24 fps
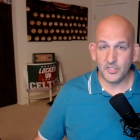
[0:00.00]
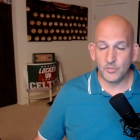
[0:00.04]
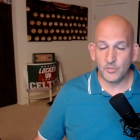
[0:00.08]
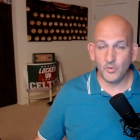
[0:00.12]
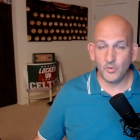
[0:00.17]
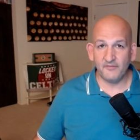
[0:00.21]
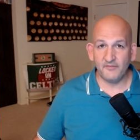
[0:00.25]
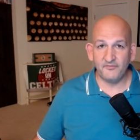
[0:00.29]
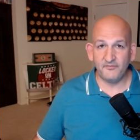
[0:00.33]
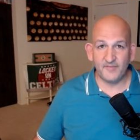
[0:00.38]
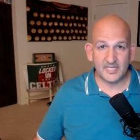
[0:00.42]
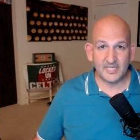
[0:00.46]
You
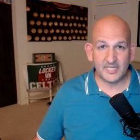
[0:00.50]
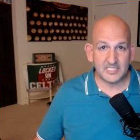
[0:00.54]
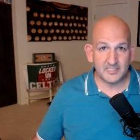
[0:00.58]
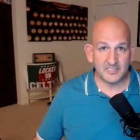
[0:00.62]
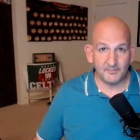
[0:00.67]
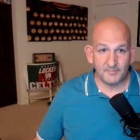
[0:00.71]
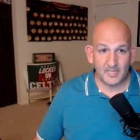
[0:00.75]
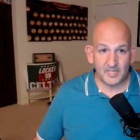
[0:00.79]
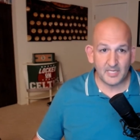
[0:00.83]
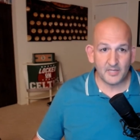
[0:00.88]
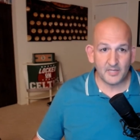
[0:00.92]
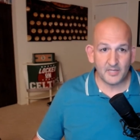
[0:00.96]
want to fix
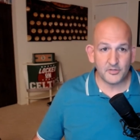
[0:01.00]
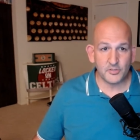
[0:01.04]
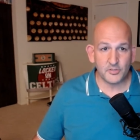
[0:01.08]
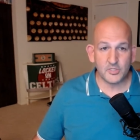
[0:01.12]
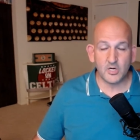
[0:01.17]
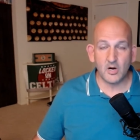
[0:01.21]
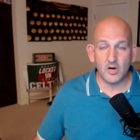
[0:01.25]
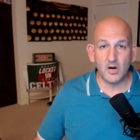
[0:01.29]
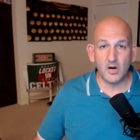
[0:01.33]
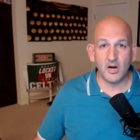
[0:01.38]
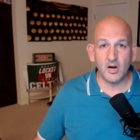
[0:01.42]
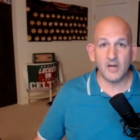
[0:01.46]
something on your
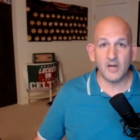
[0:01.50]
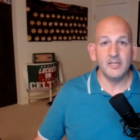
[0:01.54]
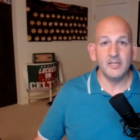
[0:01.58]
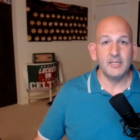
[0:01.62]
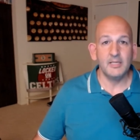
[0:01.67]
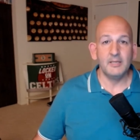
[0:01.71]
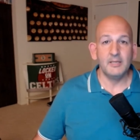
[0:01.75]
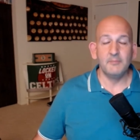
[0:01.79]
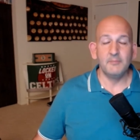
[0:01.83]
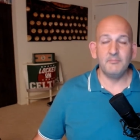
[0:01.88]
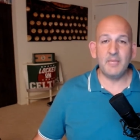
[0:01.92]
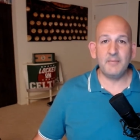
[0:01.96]
car.
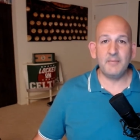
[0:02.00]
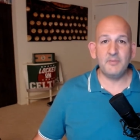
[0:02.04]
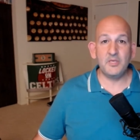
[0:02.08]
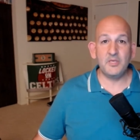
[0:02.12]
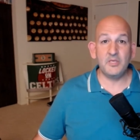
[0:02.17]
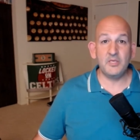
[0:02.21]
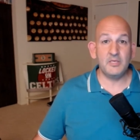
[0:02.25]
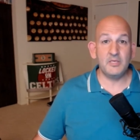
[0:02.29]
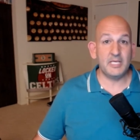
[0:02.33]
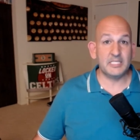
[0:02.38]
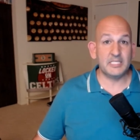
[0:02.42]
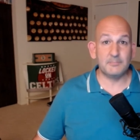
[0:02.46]

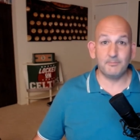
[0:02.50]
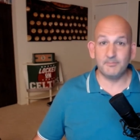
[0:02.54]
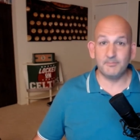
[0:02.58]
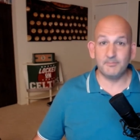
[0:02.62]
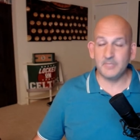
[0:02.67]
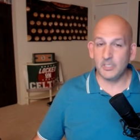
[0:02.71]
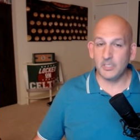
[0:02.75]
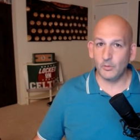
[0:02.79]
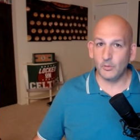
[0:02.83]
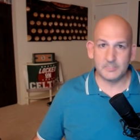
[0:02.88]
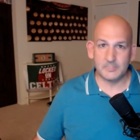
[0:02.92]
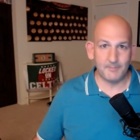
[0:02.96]
Maybe it's,
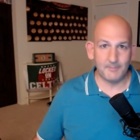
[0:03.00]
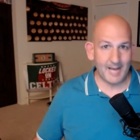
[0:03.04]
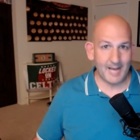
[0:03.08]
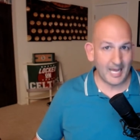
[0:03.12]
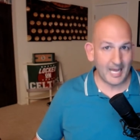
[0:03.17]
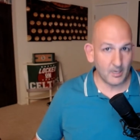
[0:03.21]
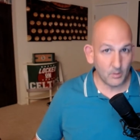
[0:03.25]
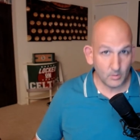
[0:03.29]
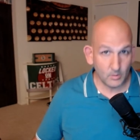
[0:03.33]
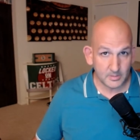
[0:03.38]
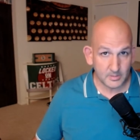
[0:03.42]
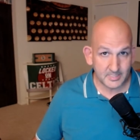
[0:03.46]
you know, it's
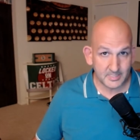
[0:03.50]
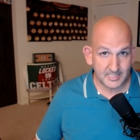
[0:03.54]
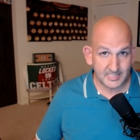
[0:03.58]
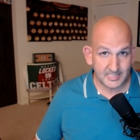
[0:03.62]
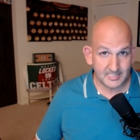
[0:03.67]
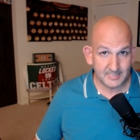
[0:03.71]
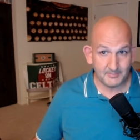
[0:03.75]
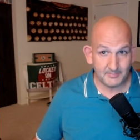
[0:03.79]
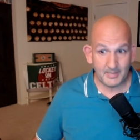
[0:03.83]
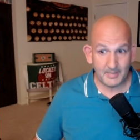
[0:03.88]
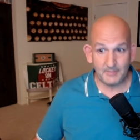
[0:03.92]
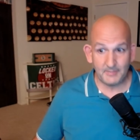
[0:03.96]
pothole
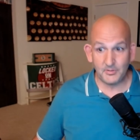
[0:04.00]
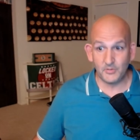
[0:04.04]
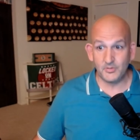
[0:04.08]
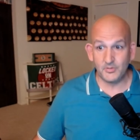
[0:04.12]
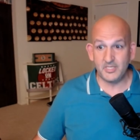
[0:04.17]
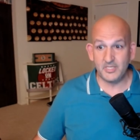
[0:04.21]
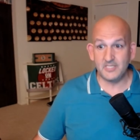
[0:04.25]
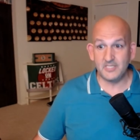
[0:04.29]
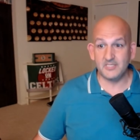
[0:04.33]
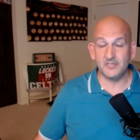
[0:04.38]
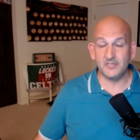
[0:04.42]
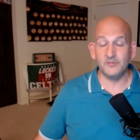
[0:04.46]
season. Maybe you
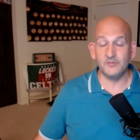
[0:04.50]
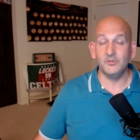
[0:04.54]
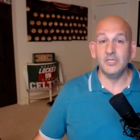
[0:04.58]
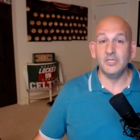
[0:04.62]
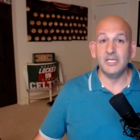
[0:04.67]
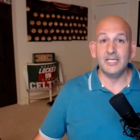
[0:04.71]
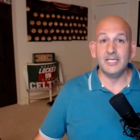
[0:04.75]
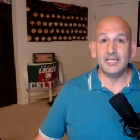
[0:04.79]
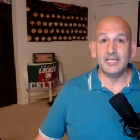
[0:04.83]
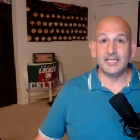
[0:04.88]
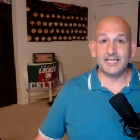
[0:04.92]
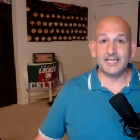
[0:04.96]
need to
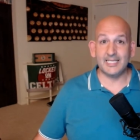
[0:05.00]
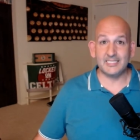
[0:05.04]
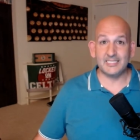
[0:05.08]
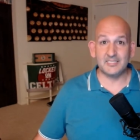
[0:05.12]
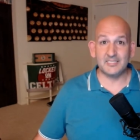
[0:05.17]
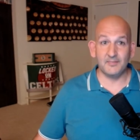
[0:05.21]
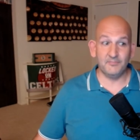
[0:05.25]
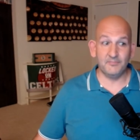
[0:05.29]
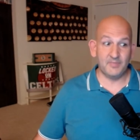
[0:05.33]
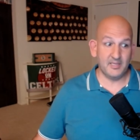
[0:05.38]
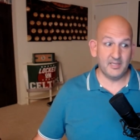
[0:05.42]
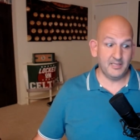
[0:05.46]
get
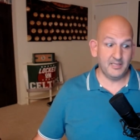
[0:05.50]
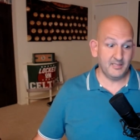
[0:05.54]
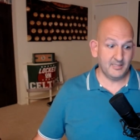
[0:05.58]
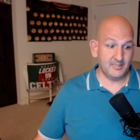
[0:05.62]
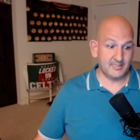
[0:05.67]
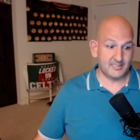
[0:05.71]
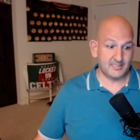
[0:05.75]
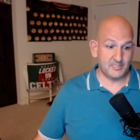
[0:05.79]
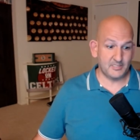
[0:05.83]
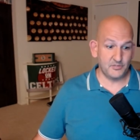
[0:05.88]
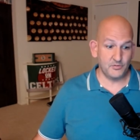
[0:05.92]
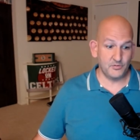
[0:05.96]

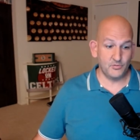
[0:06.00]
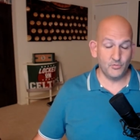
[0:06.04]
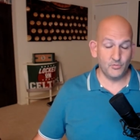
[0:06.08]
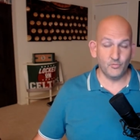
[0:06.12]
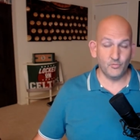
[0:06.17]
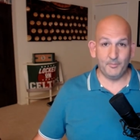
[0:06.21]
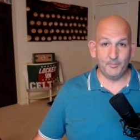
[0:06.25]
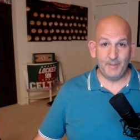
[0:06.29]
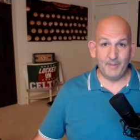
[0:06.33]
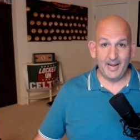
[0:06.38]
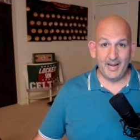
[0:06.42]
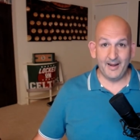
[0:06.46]
something to
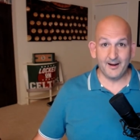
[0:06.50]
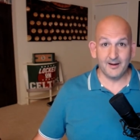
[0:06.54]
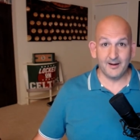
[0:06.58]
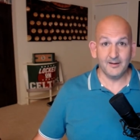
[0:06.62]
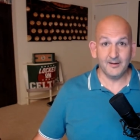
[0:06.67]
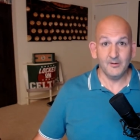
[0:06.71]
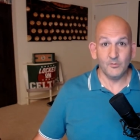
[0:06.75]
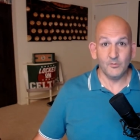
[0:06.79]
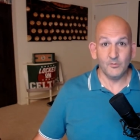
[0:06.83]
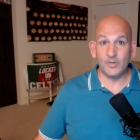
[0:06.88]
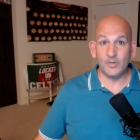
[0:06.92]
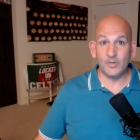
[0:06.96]

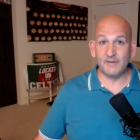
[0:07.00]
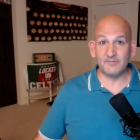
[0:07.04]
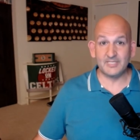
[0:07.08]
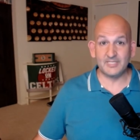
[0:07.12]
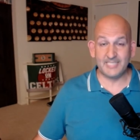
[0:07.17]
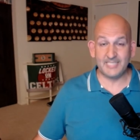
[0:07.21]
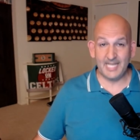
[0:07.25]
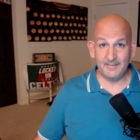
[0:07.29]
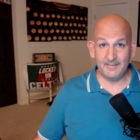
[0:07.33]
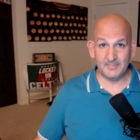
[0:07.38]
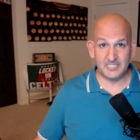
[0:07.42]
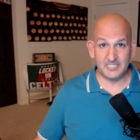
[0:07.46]
repair whatever
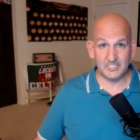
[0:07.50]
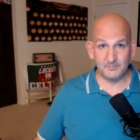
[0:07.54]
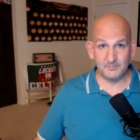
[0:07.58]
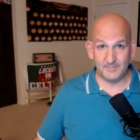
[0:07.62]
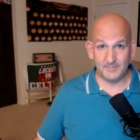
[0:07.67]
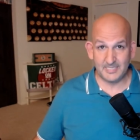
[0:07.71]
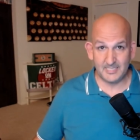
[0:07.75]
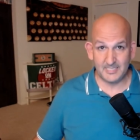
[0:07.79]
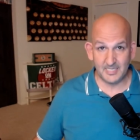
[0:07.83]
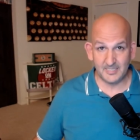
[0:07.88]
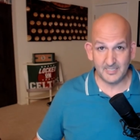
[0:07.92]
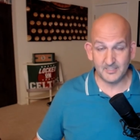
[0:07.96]
damage has
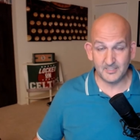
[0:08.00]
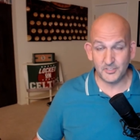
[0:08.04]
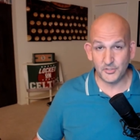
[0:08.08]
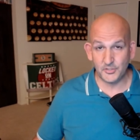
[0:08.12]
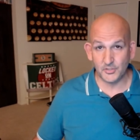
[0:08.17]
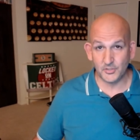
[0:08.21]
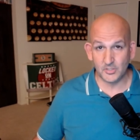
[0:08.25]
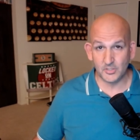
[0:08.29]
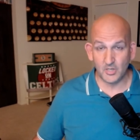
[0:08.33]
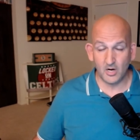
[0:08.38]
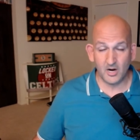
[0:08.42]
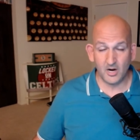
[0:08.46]
been done to
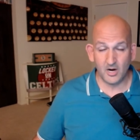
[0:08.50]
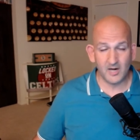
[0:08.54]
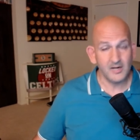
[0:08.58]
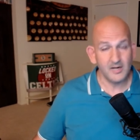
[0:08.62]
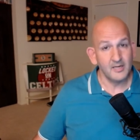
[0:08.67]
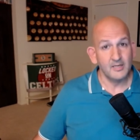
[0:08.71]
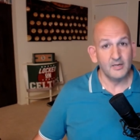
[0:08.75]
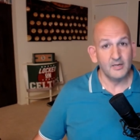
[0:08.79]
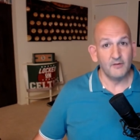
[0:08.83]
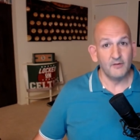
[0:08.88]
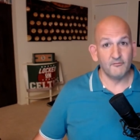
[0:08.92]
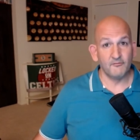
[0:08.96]
your
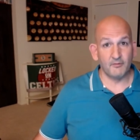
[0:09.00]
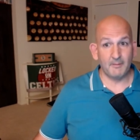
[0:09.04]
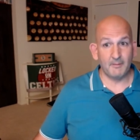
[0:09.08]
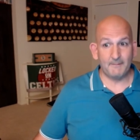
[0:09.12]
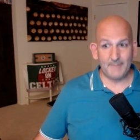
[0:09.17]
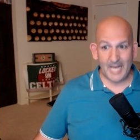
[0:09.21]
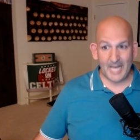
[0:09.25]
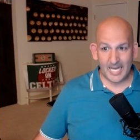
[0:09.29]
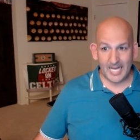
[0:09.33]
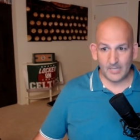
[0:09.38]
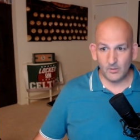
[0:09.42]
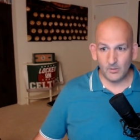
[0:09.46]
car from a
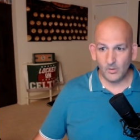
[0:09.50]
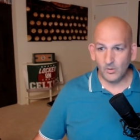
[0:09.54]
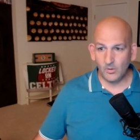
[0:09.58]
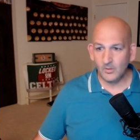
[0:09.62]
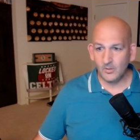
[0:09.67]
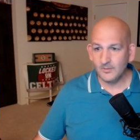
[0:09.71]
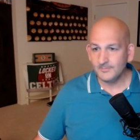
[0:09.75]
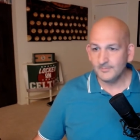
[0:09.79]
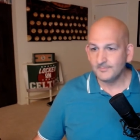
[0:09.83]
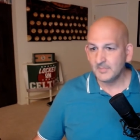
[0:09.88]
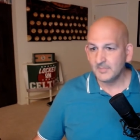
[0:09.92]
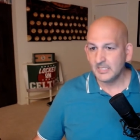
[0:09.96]

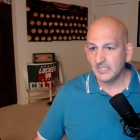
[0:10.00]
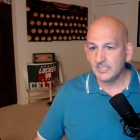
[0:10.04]
pothole.